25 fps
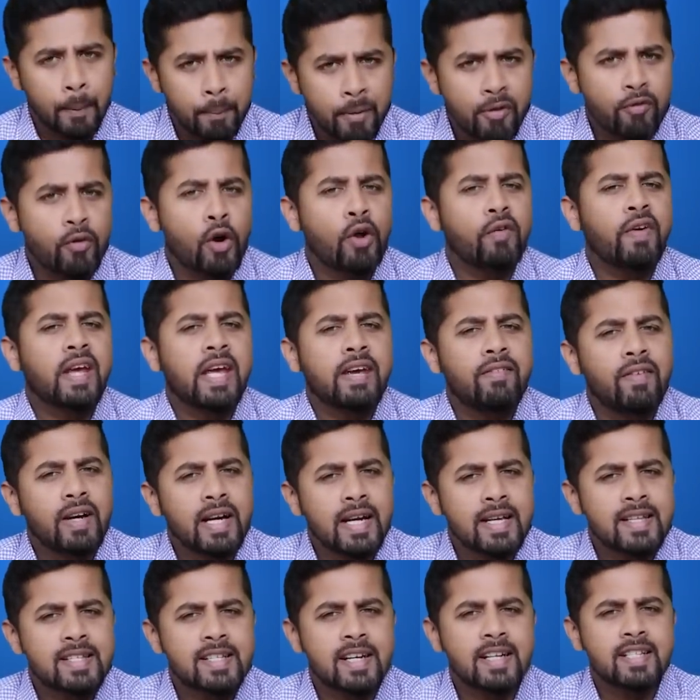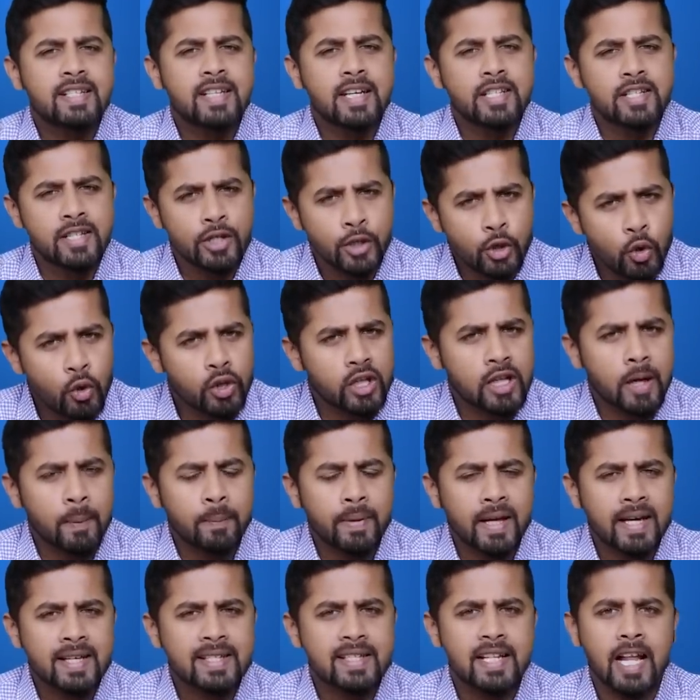Before we even discuss this new
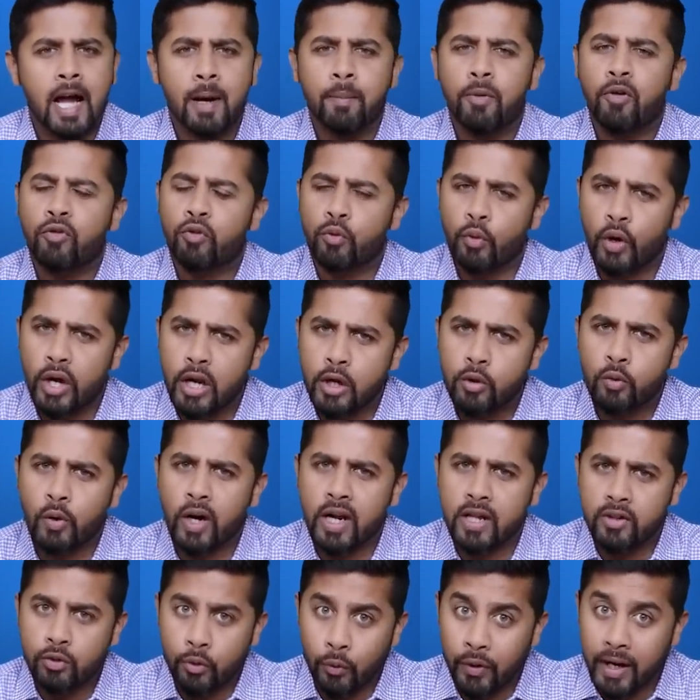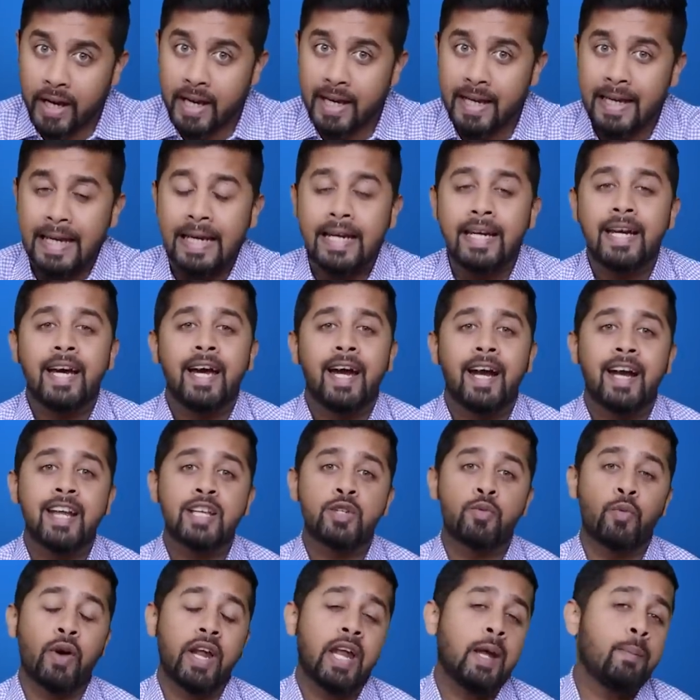income tax slab of 2023, it
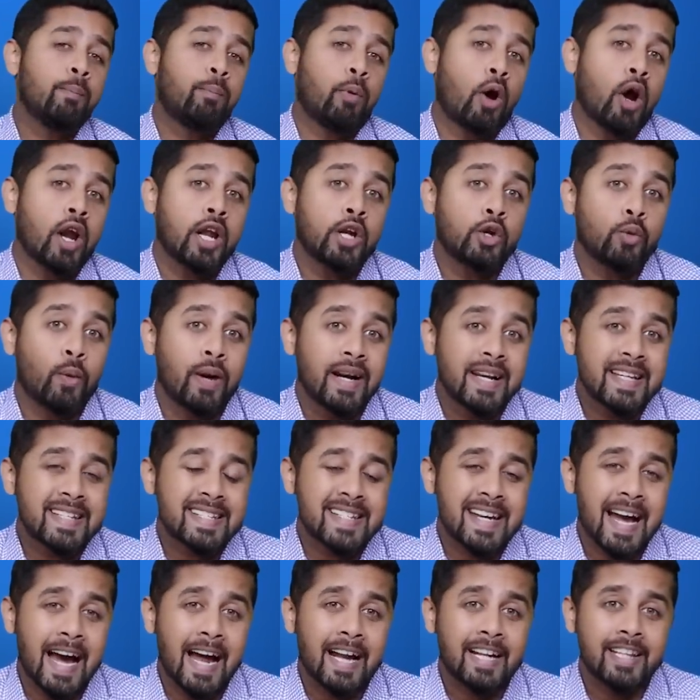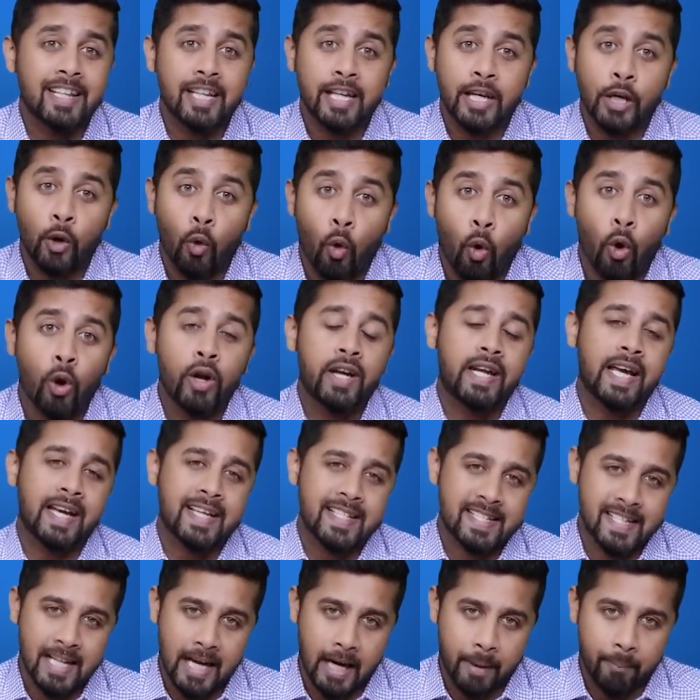is very important to understand the old
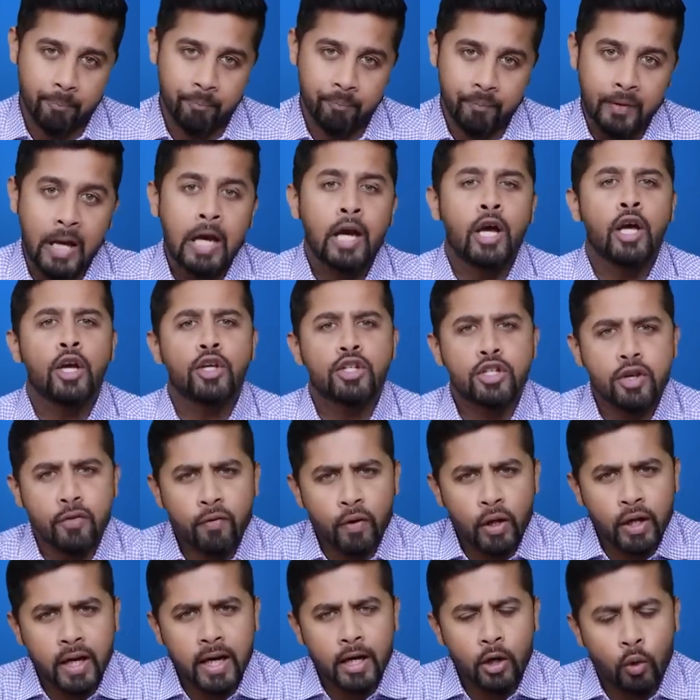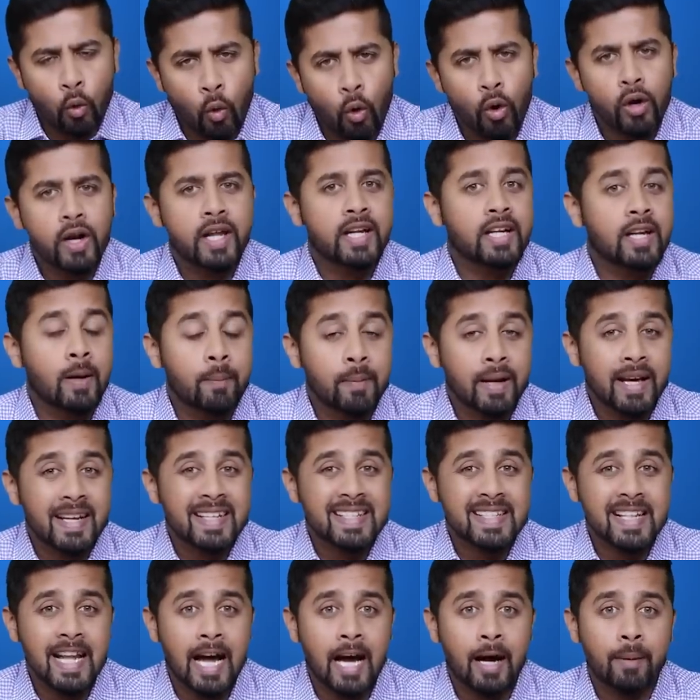tax slab. So if you look at old income
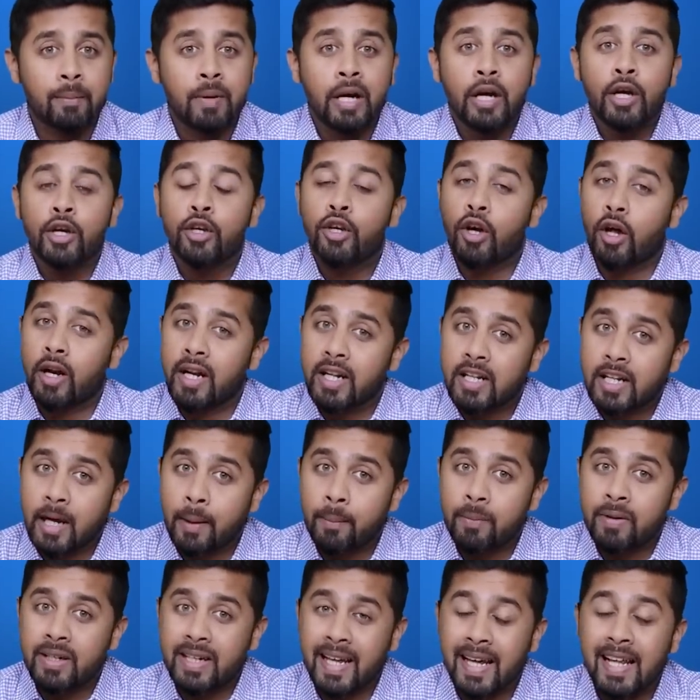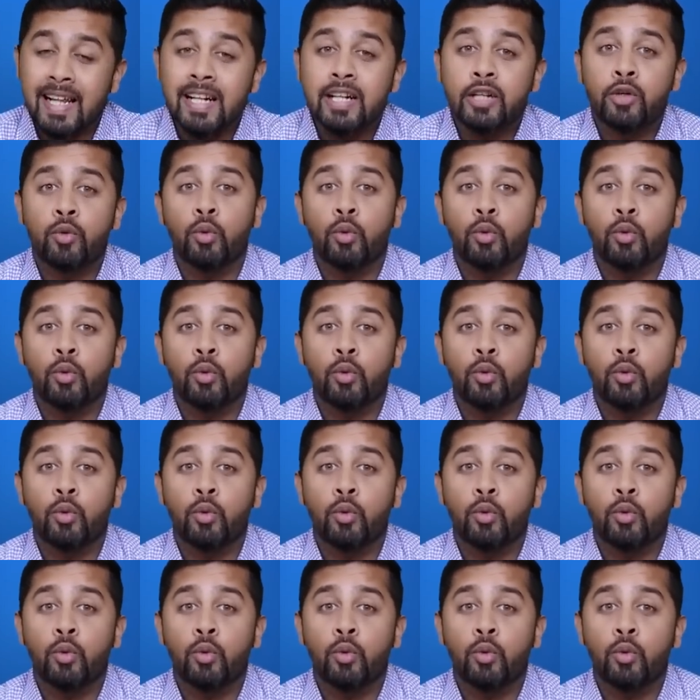tax slab, your income till